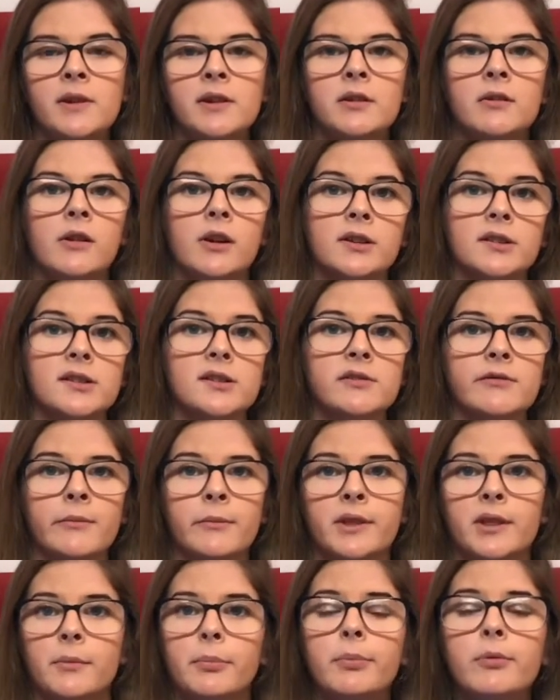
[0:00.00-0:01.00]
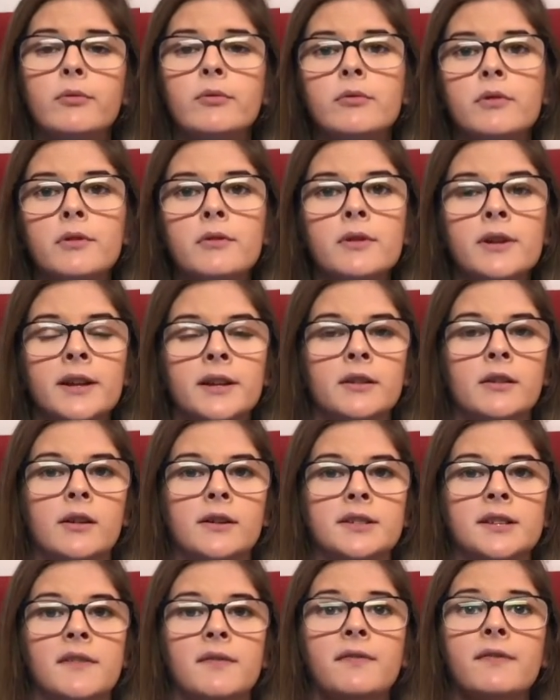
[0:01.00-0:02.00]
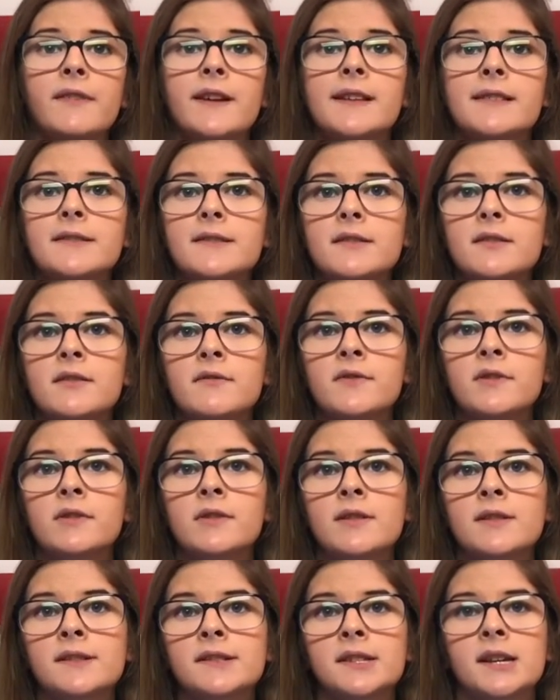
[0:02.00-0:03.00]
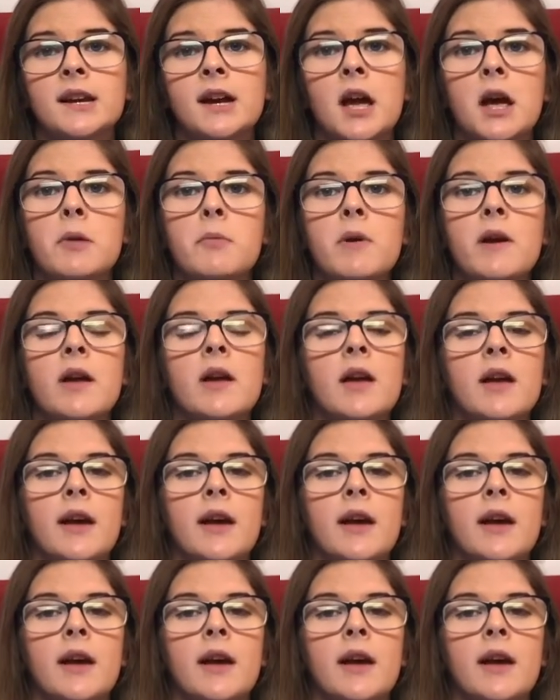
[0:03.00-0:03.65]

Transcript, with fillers: and you got to swim in the pool, and you got to have friends over all the time.